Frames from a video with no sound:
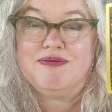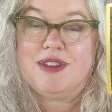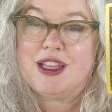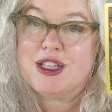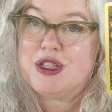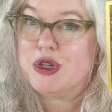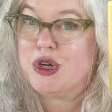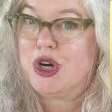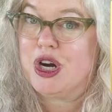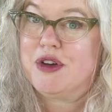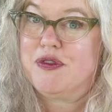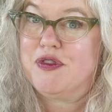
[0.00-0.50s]

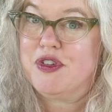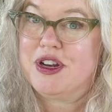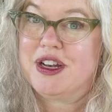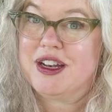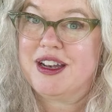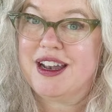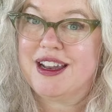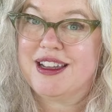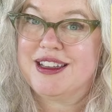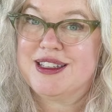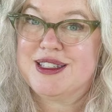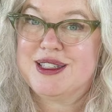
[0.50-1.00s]
That's our card for
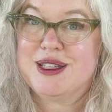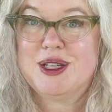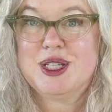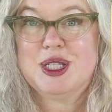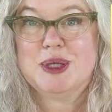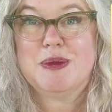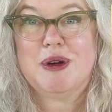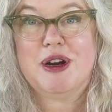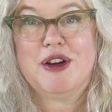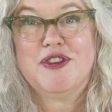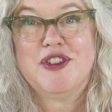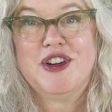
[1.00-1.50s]
today. See you
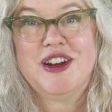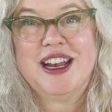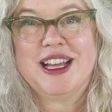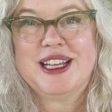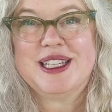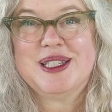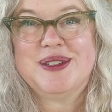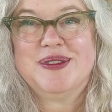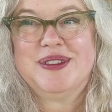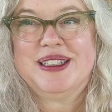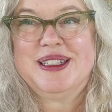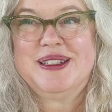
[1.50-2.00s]
tomorrow for our
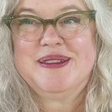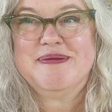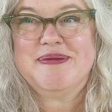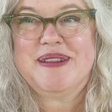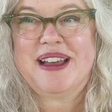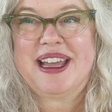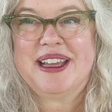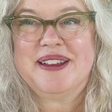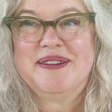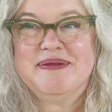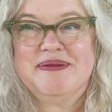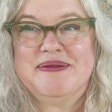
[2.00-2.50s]
next one.
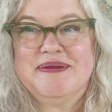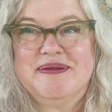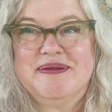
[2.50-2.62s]
Bye.